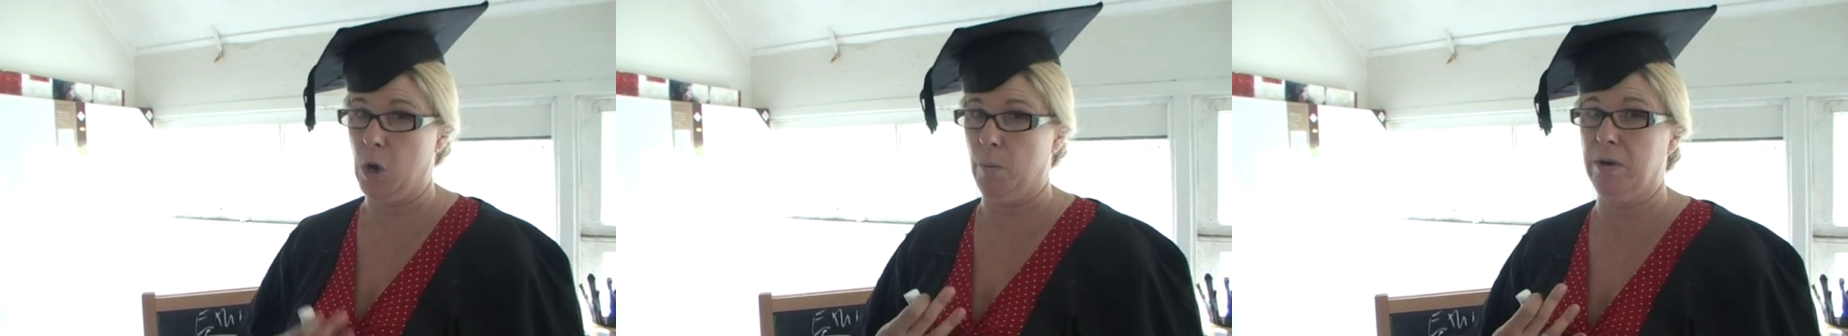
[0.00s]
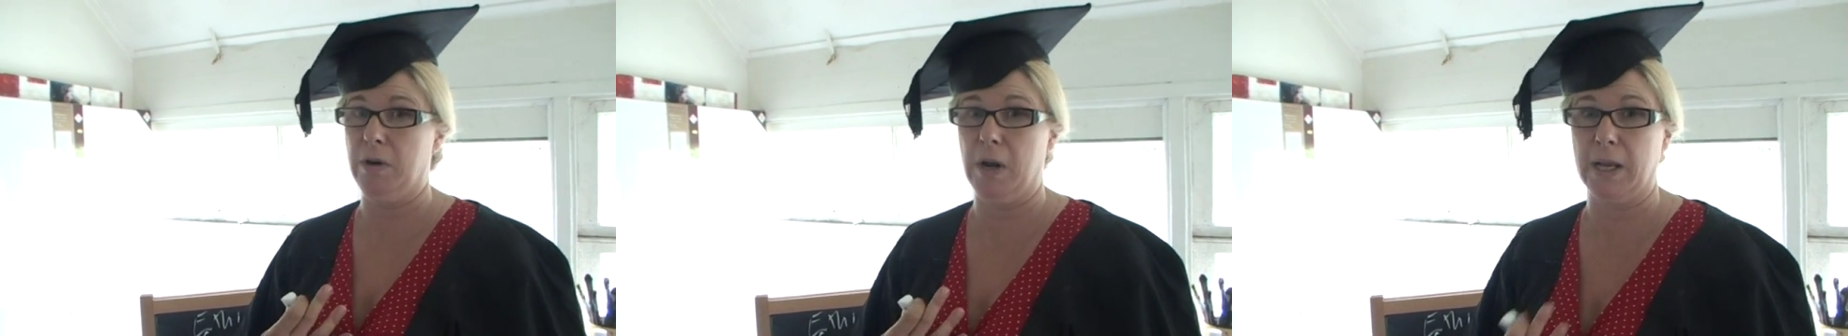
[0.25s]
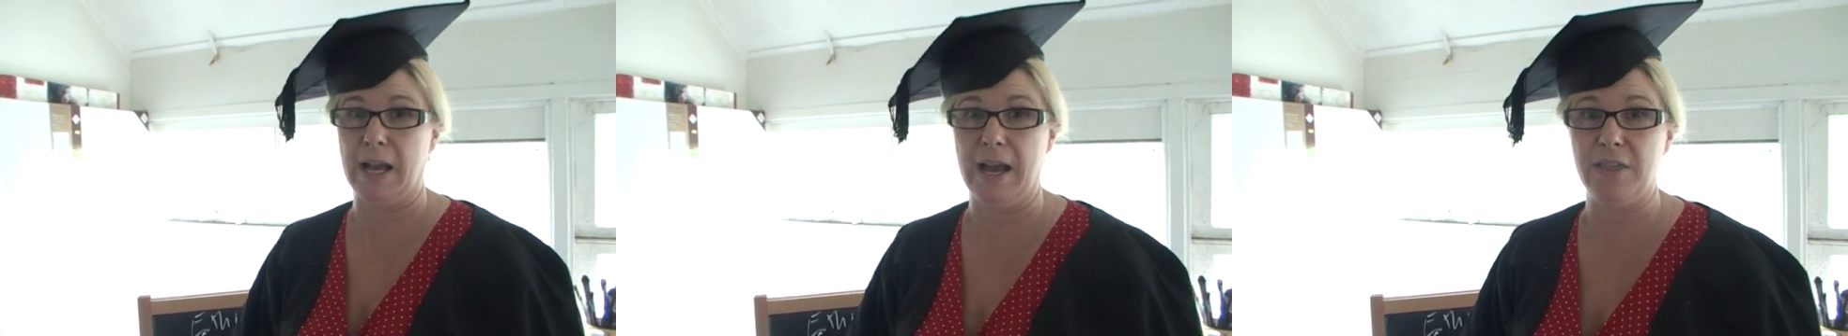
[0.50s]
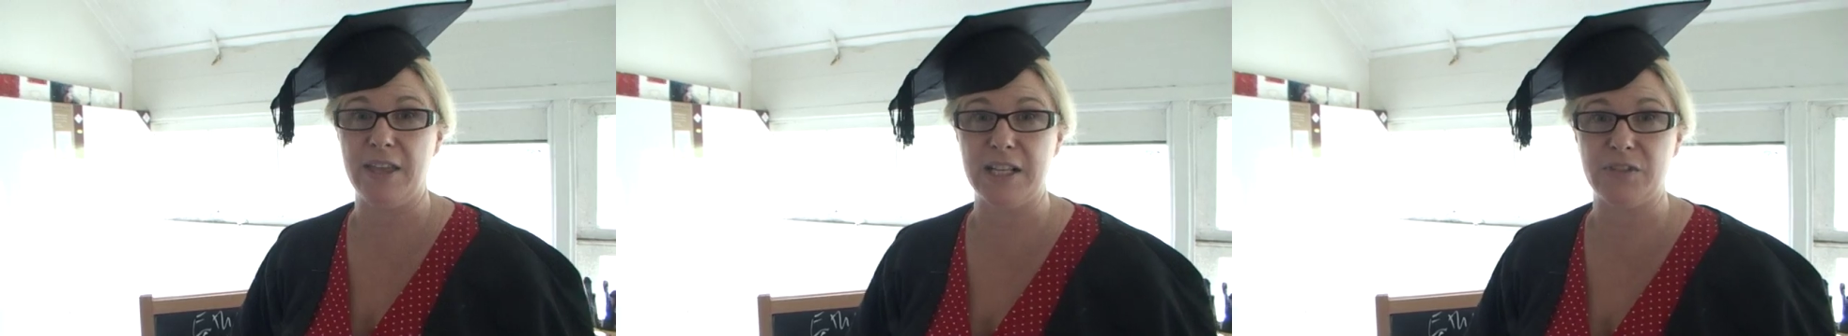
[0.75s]
Oh, we're
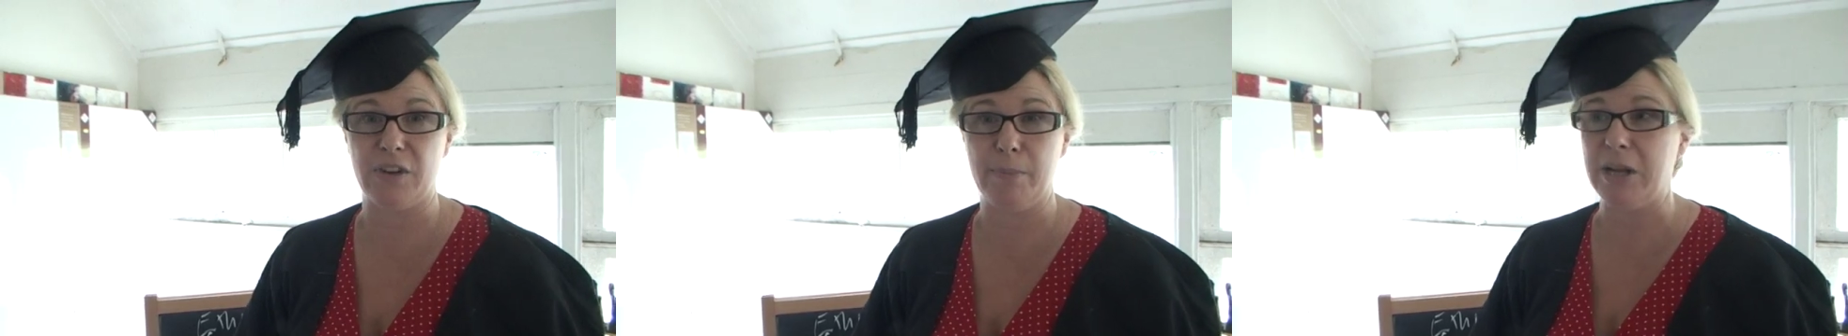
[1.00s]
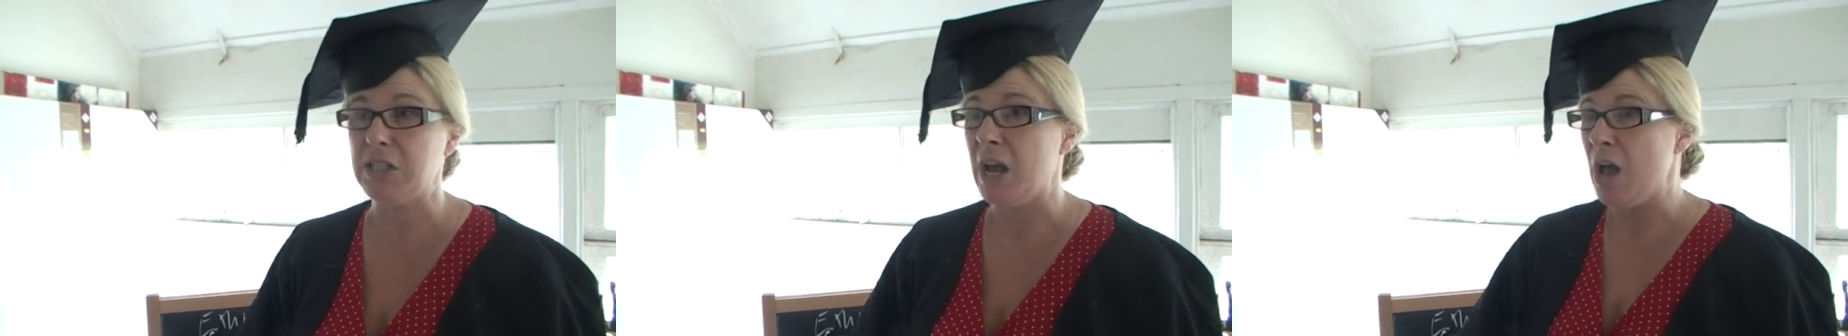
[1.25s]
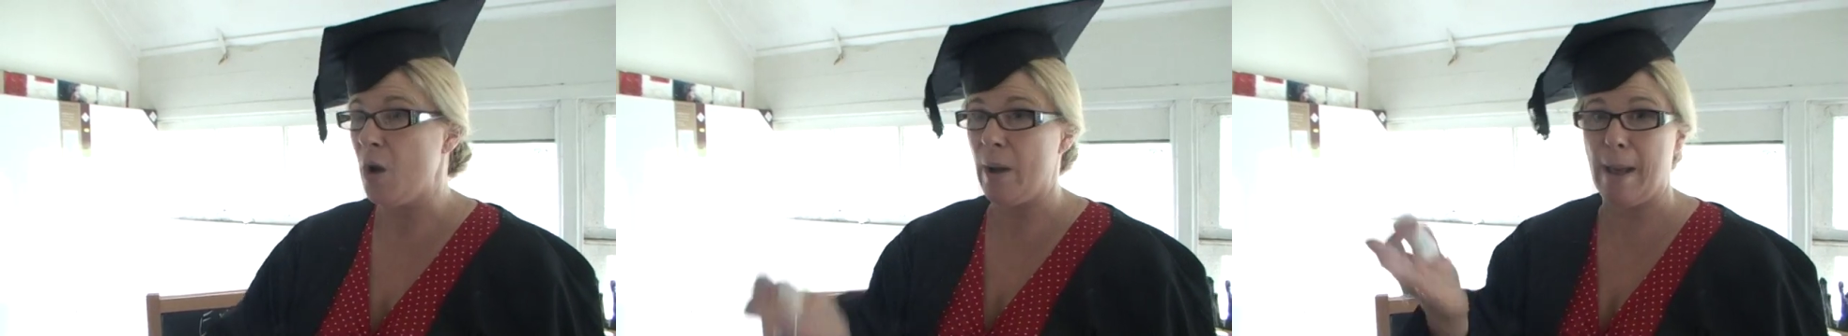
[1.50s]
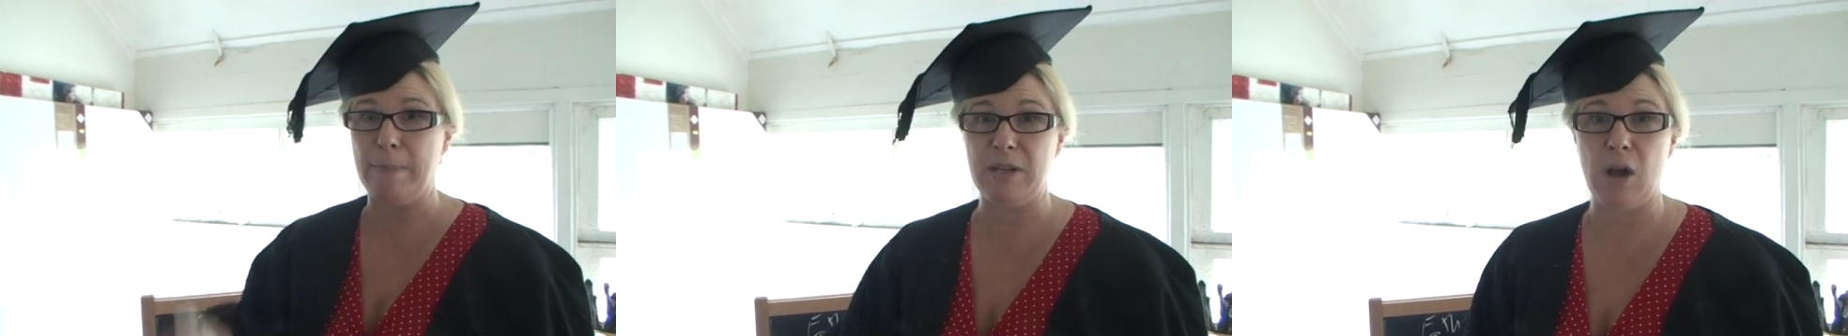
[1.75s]
okay, thanks very much. We're
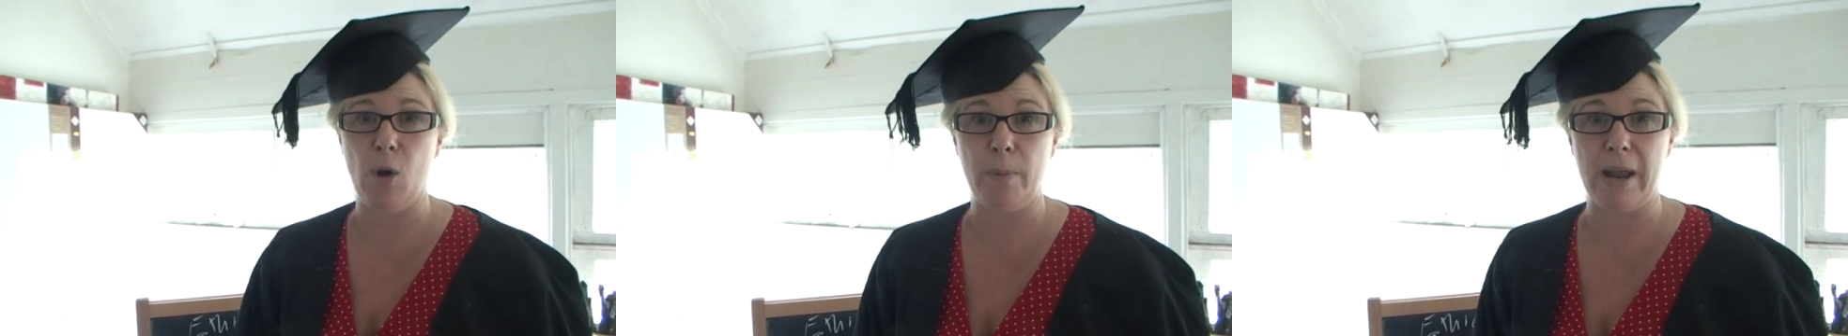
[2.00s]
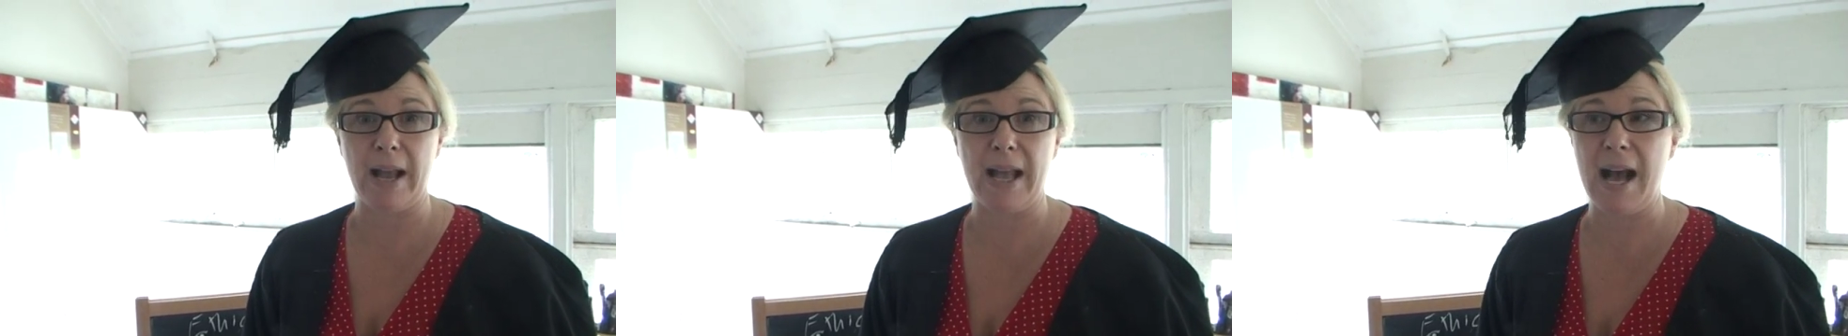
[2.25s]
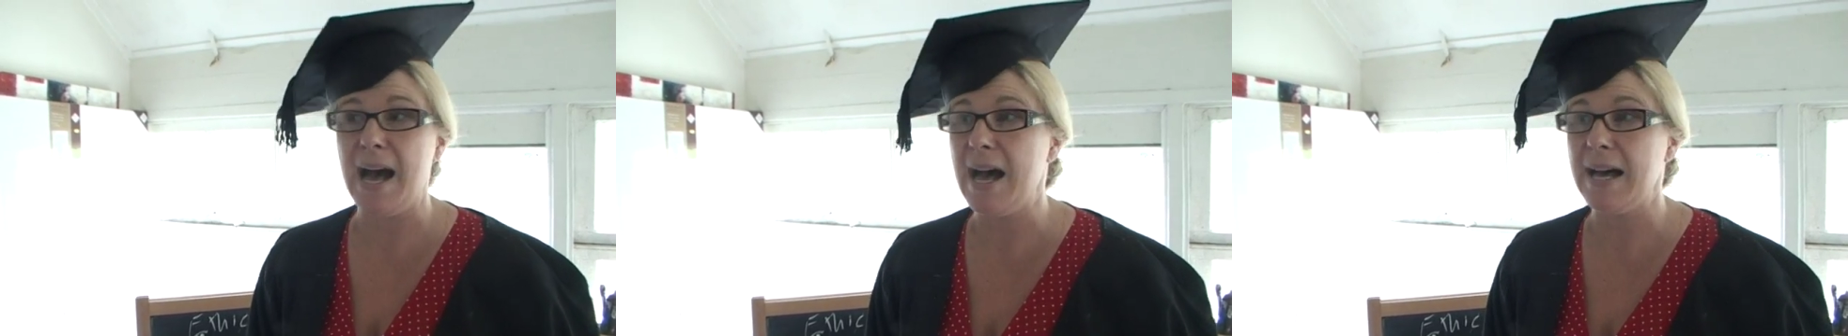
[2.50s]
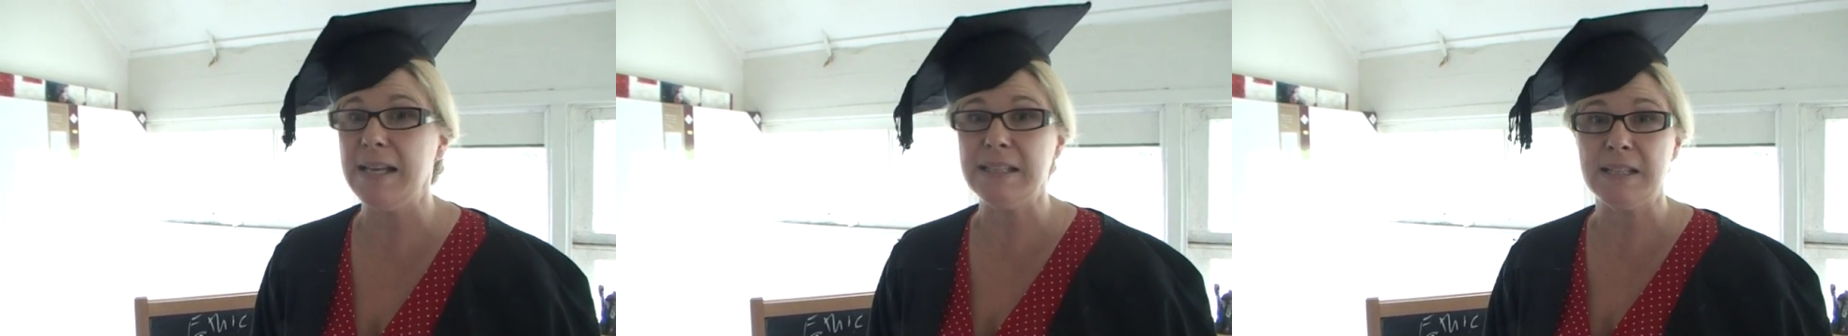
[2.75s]
happy to hop in our
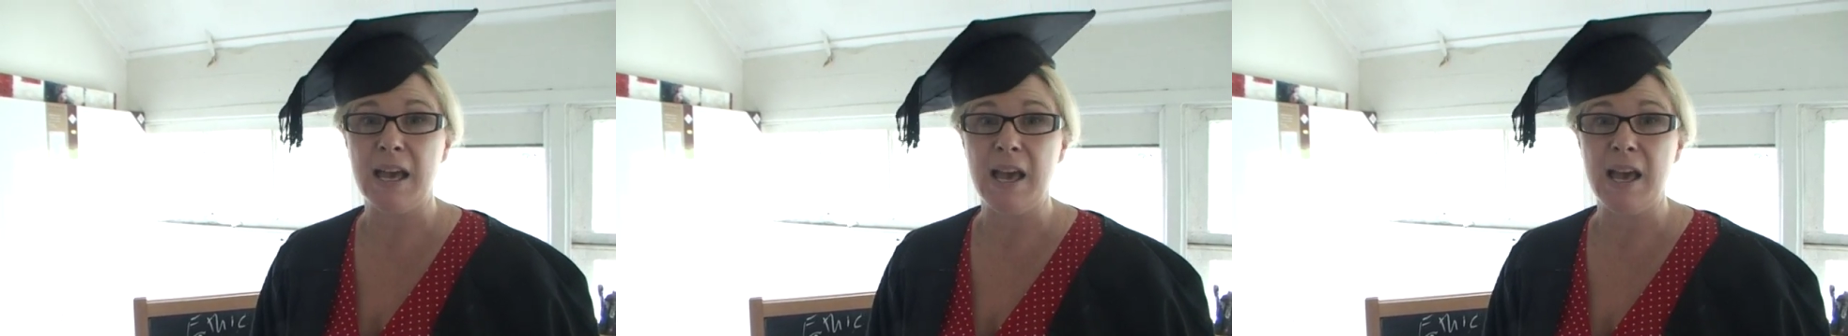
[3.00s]
cars,